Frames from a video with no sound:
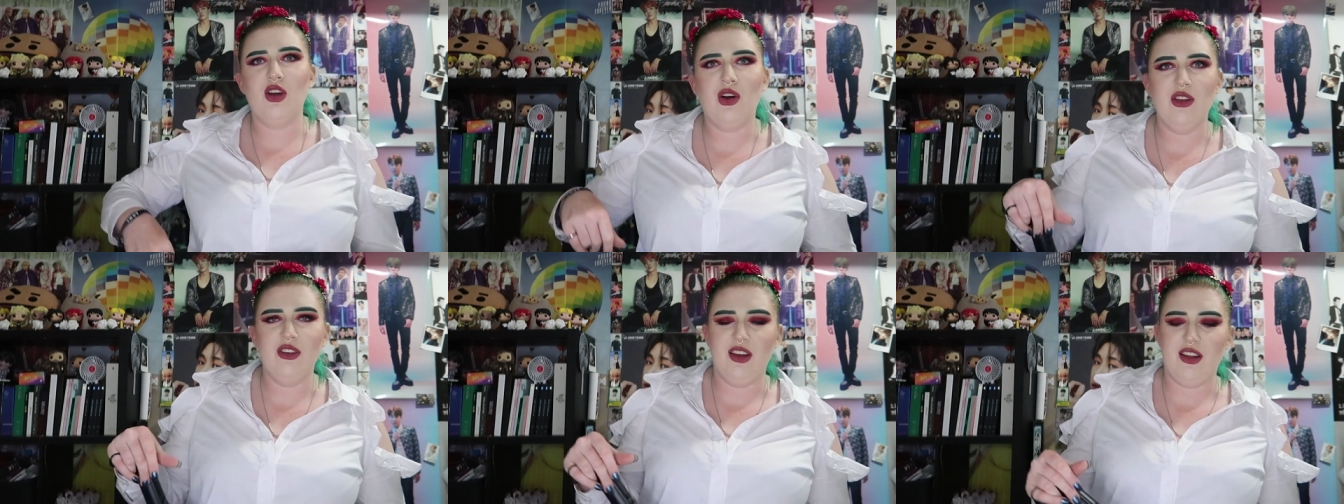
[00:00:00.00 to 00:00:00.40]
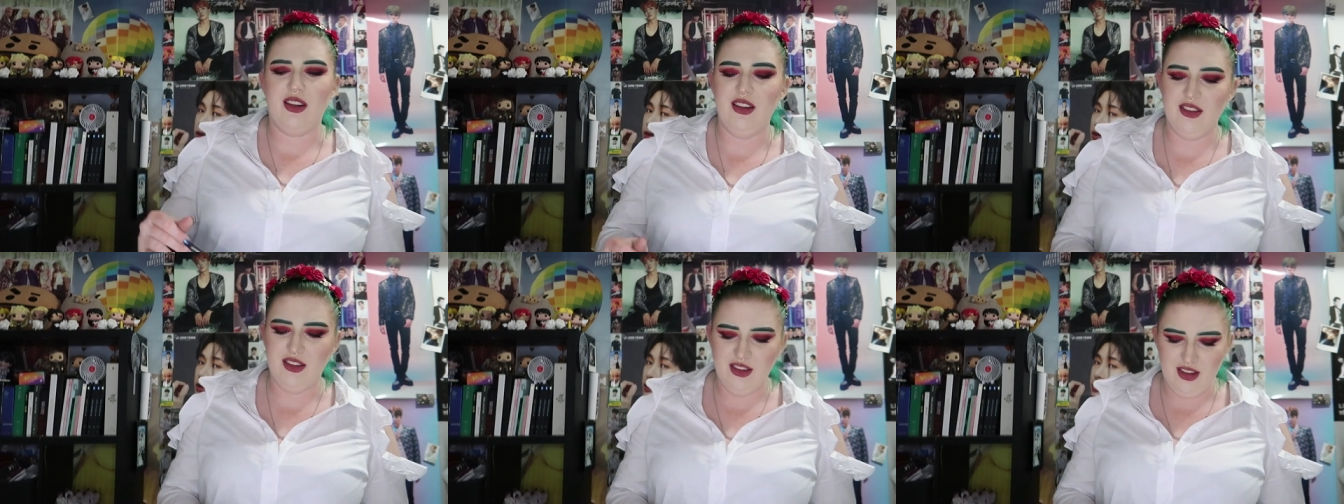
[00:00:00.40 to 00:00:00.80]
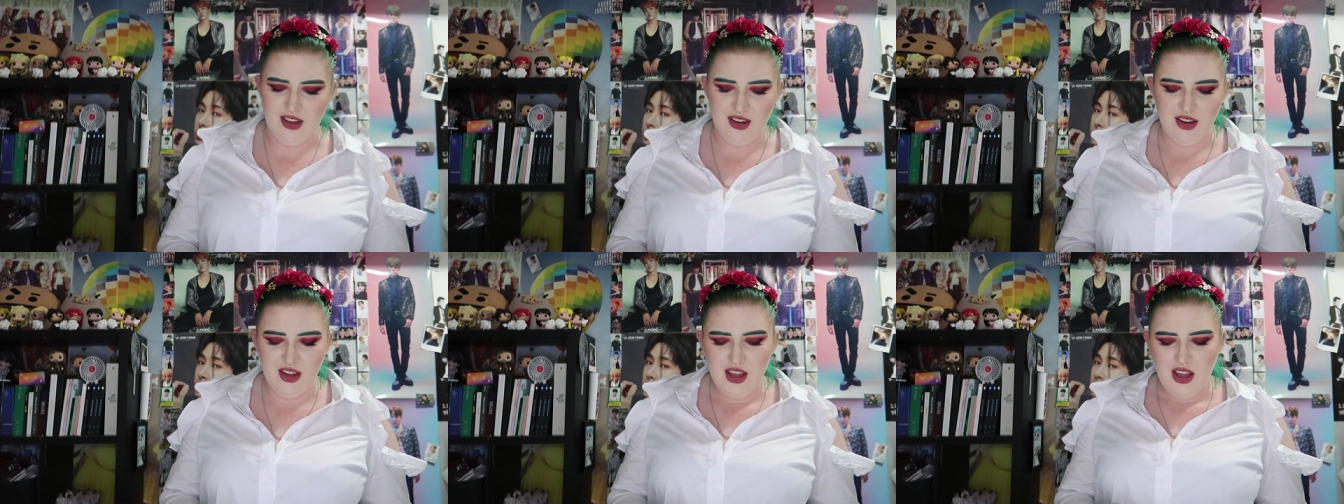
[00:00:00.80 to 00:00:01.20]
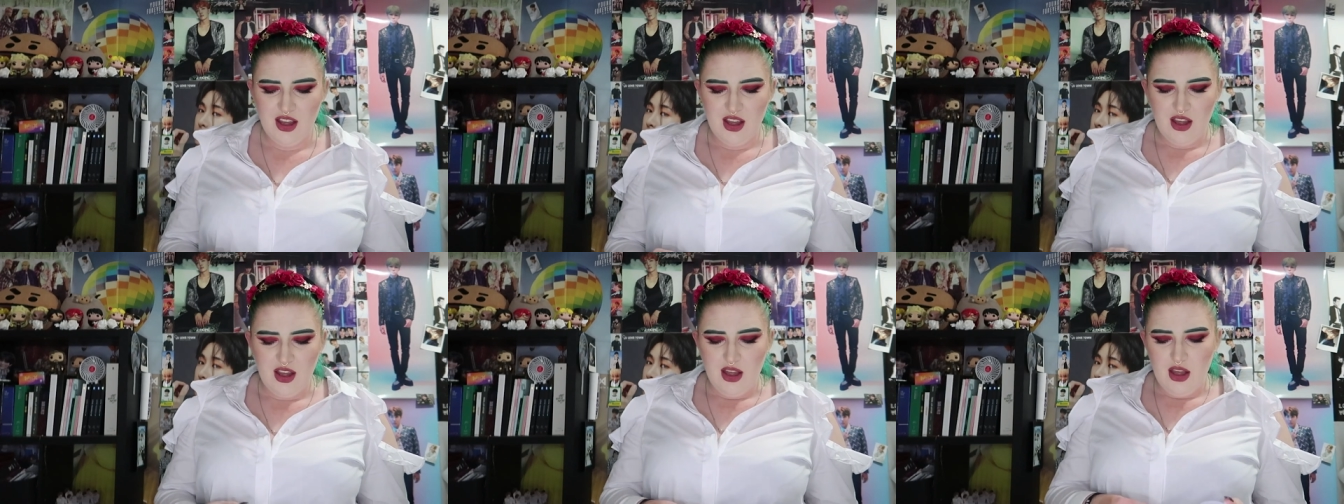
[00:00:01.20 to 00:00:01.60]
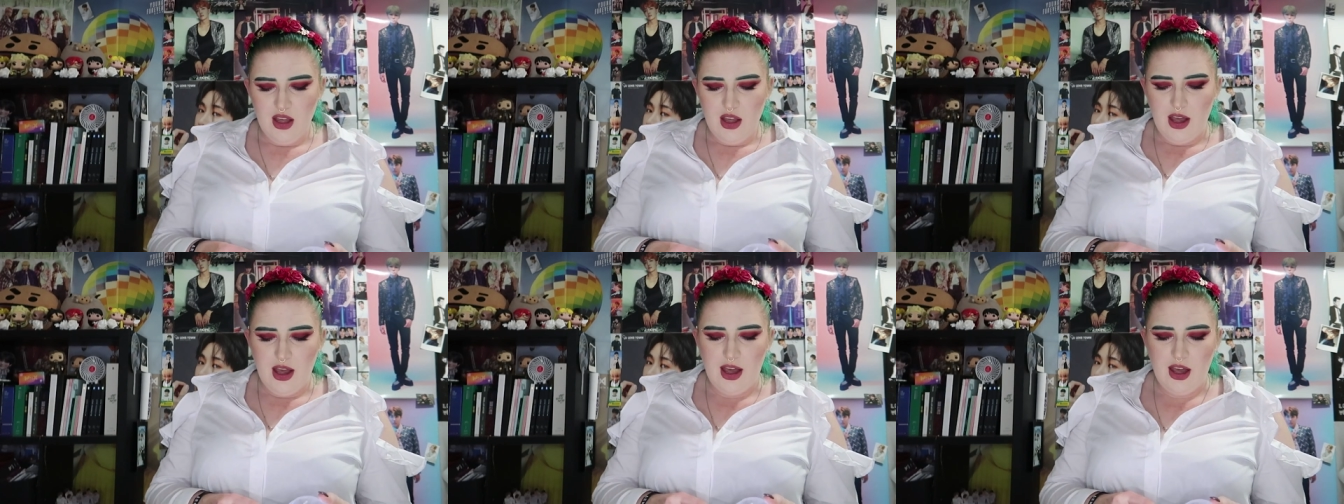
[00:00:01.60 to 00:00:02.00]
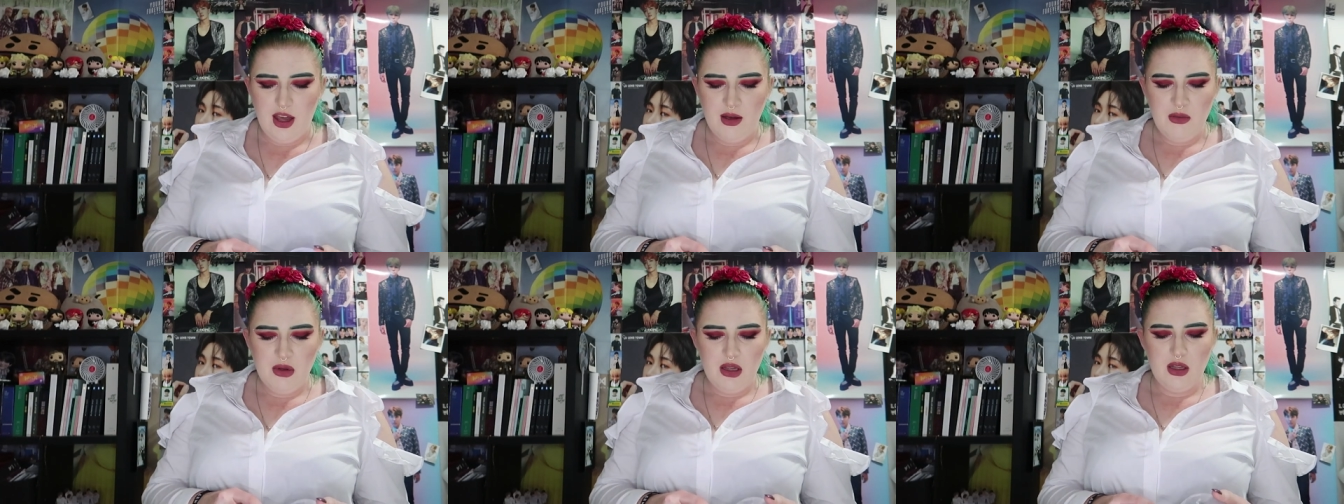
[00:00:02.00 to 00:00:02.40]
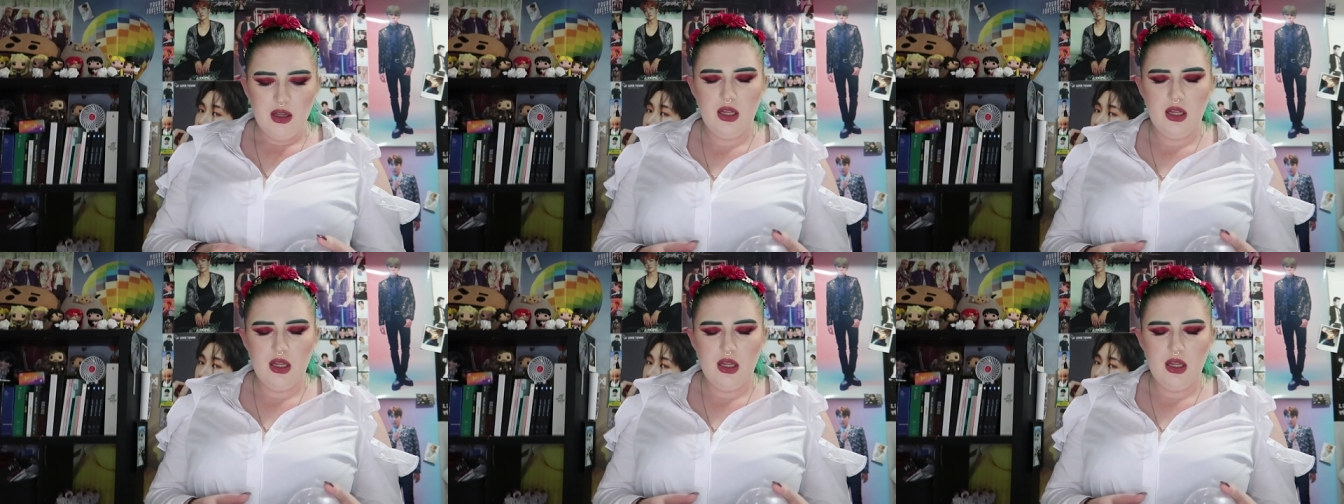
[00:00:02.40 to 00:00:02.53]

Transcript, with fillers: got contact lenses in. Um,